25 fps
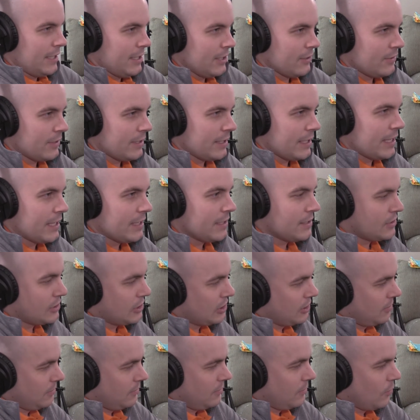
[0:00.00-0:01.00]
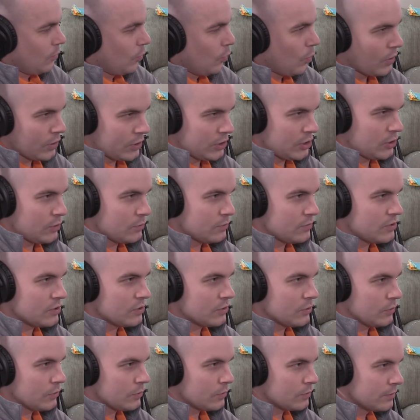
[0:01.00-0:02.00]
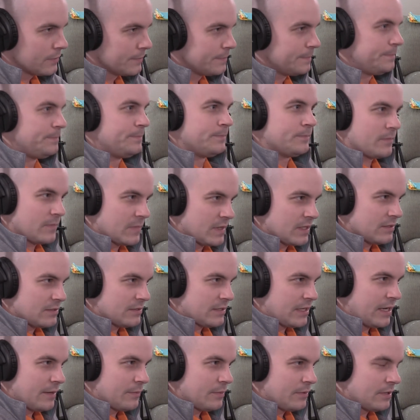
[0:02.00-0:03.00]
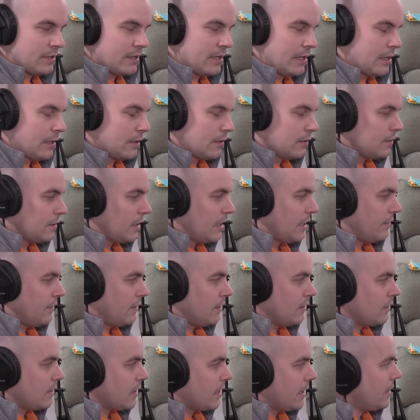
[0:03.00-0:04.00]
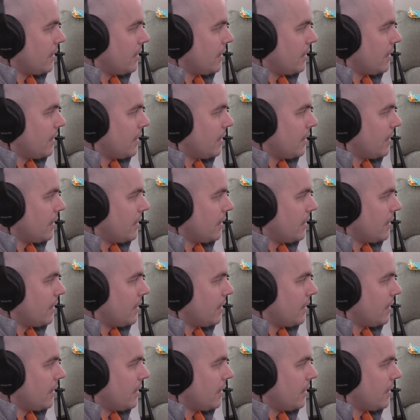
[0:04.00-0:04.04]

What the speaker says: here it is, what do you do type thing, and then